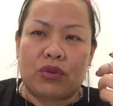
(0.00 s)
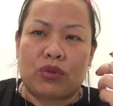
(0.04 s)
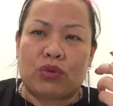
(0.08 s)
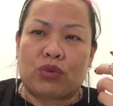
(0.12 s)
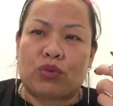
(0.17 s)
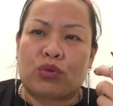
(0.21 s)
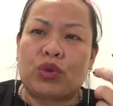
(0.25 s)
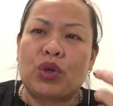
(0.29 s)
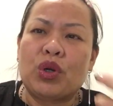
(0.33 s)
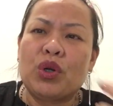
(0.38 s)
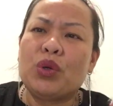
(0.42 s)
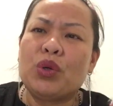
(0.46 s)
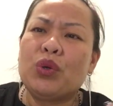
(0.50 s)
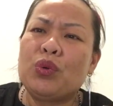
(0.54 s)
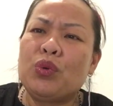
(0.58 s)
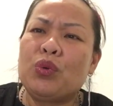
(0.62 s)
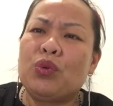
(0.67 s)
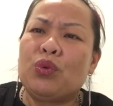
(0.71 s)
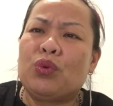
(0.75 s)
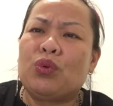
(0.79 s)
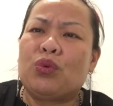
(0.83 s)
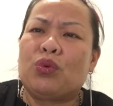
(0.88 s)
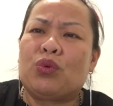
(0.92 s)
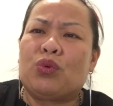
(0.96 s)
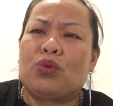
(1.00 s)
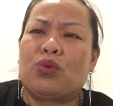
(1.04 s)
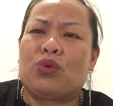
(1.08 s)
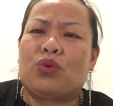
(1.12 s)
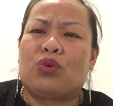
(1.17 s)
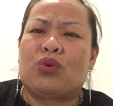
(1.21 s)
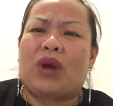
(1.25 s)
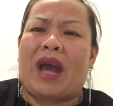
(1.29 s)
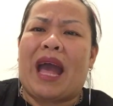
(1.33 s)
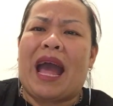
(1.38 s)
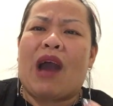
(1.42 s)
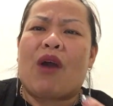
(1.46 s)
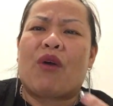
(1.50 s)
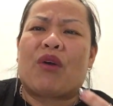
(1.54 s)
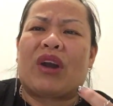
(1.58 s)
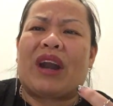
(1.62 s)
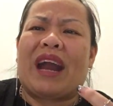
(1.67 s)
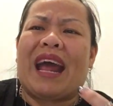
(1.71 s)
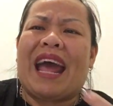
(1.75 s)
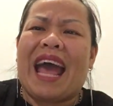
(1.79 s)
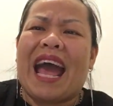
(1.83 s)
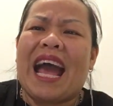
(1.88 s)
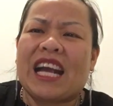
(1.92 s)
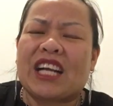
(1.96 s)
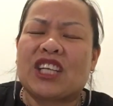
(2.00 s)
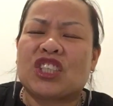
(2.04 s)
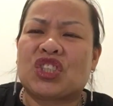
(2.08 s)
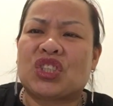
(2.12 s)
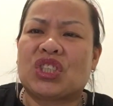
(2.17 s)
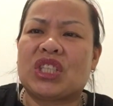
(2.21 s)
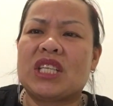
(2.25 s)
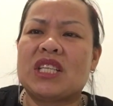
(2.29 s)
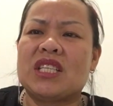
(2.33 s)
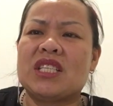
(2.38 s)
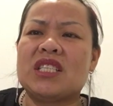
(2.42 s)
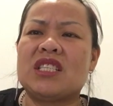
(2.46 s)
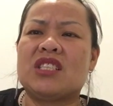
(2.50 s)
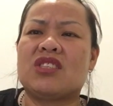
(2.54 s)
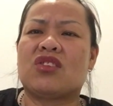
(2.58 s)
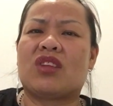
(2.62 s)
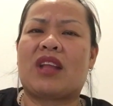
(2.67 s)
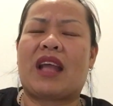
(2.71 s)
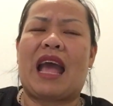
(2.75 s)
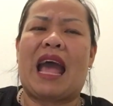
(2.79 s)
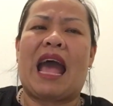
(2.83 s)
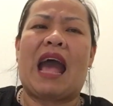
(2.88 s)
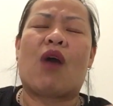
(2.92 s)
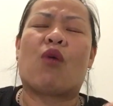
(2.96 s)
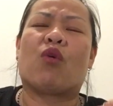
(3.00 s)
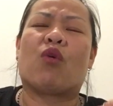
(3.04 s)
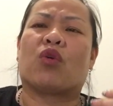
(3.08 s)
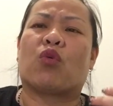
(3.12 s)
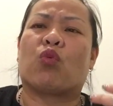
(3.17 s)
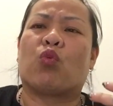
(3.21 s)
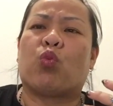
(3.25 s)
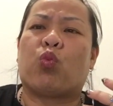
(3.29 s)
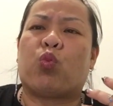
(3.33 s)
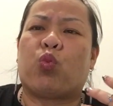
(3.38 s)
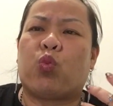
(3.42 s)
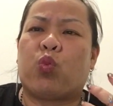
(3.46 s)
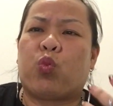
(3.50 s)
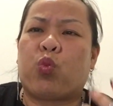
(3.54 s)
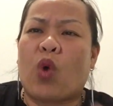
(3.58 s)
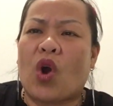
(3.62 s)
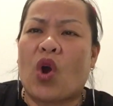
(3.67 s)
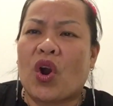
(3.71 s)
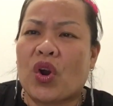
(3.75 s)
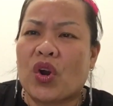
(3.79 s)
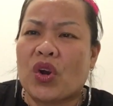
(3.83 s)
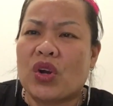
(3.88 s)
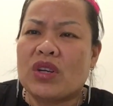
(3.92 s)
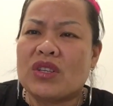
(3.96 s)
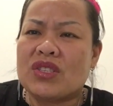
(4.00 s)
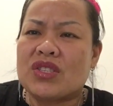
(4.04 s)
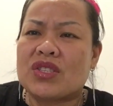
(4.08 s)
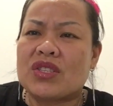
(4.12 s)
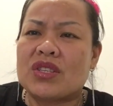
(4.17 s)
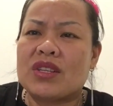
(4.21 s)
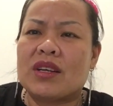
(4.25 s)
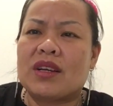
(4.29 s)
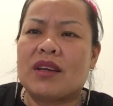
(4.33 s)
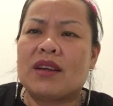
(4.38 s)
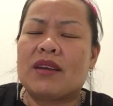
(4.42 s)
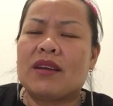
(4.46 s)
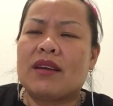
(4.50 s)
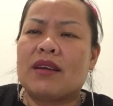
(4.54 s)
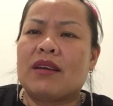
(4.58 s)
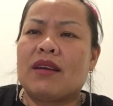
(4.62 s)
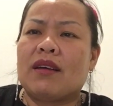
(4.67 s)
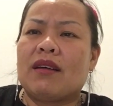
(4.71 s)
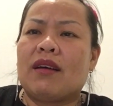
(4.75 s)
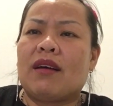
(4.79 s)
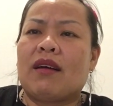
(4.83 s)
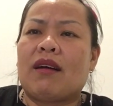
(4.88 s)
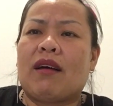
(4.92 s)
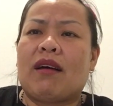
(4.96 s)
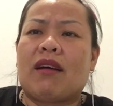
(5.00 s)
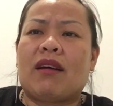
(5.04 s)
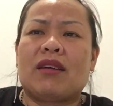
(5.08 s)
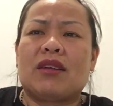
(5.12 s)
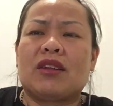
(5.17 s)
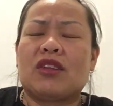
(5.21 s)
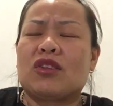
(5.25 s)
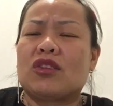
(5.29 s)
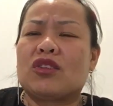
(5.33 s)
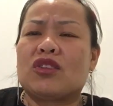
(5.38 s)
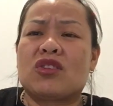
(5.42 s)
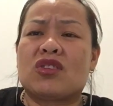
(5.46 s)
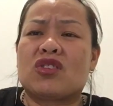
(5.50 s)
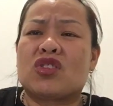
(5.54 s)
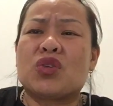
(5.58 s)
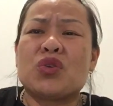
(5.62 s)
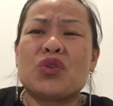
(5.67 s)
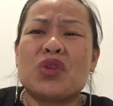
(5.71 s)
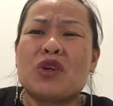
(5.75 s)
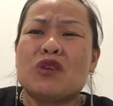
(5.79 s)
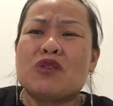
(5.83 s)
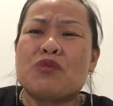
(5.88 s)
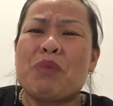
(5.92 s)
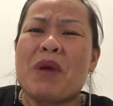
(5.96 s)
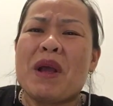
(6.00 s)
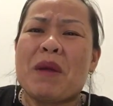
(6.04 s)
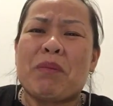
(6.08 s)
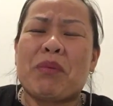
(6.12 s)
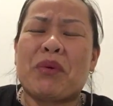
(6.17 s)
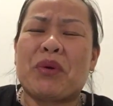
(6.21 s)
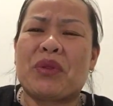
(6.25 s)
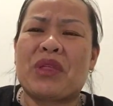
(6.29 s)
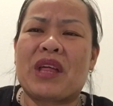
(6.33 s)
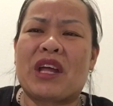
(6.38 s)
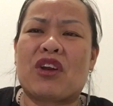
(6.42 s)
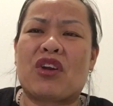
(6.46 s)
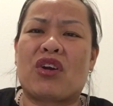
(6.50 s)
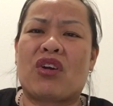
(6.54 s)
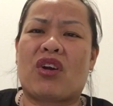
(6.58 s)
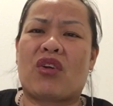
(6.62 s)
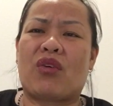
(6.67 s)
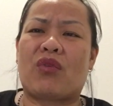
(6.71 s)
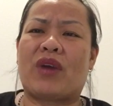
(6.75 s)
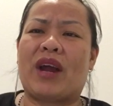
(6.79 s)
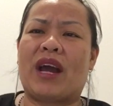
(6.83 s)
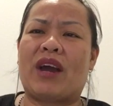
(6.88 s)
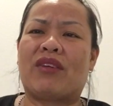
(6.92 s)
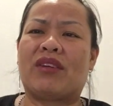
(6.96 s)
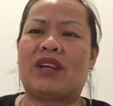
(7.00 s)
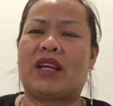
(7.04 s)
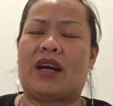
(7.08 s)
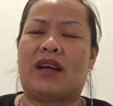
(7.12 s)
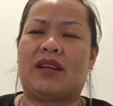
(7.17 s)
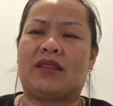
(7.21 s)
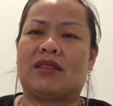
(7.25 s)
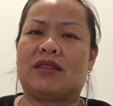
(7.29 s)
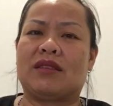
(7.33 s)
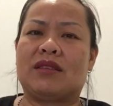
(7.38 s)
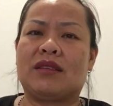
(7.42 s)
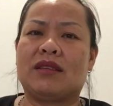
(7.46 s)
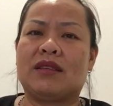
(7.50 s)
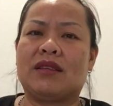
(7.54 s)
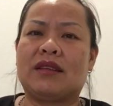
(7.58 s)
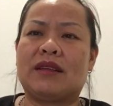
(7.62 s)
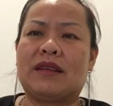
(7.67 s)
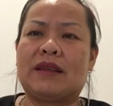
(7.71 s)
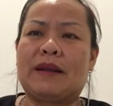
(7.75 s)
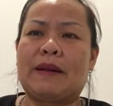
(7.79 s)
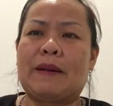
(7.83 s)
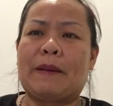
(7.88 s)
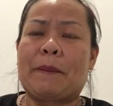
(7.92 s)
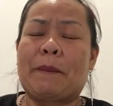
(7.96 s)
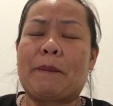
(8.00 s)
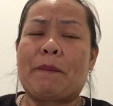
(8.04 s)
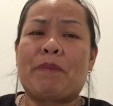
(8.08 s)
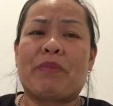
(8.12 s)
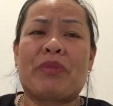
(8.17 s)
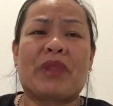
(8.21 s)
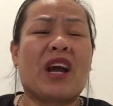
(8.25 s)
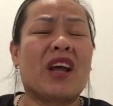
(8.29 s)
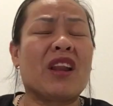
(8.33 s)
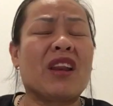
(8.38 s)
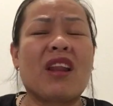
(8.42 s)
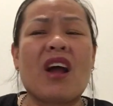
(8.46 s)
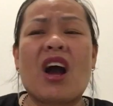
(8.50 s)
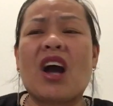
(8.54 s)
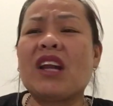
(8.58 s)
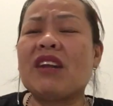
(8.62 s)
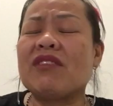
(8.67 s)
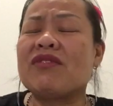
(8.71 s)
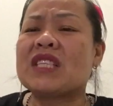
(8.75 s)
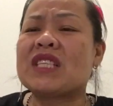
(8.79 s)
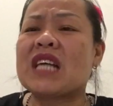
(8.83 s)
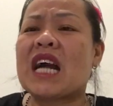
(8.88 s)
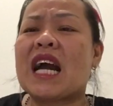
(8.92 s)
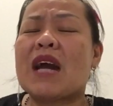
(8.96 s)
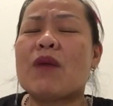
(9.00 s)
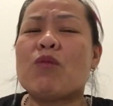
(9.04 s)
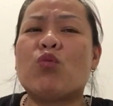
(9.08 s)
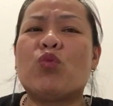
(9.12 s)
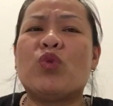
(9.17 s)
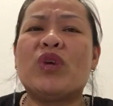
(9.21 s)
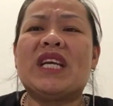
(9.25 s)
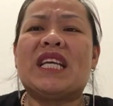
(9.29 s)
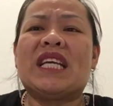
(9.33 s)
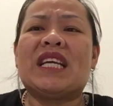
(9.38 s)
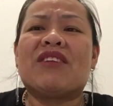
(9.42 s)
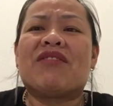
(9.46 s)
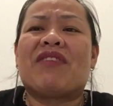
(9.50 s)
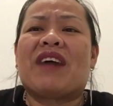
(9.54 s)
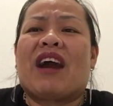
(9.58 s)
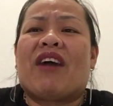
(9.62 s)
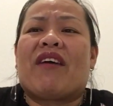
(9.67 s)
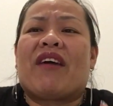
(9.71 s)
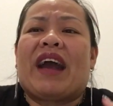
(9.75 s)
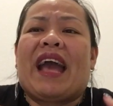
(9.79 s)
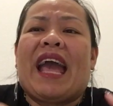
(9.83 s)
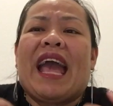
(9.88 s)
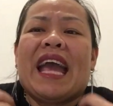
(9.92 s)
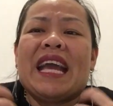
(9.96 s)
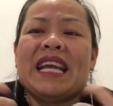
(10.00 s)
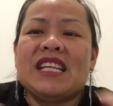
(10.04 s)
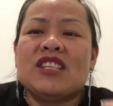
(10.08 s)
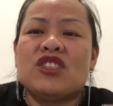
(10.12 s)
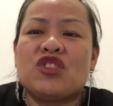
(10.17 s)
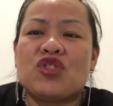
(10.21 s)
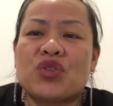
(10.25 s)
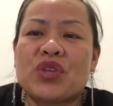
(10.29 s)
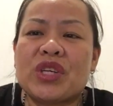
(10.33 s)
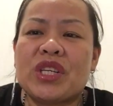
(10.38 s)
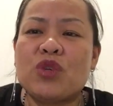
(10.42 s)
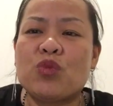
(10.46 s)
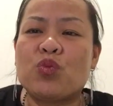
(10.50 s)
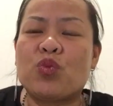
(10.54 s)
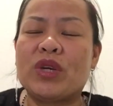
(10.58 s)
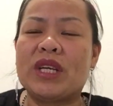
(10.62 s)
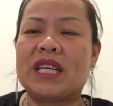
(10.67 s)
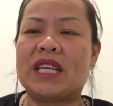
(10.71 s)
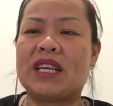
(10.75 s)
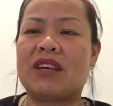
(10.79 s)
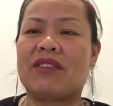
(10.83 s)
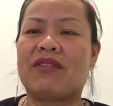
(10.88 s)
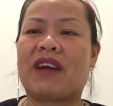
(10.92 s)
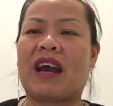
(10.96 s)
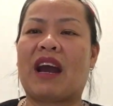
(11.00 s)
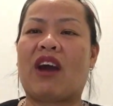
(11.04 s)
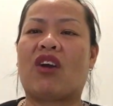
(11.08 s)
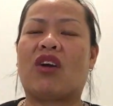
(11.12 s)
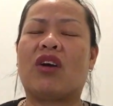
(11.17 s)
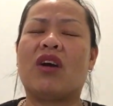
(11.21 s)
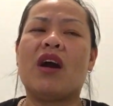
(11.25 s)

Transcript: through our actions, our words, to those people that are around us. A lot of time we give out hatred, we give out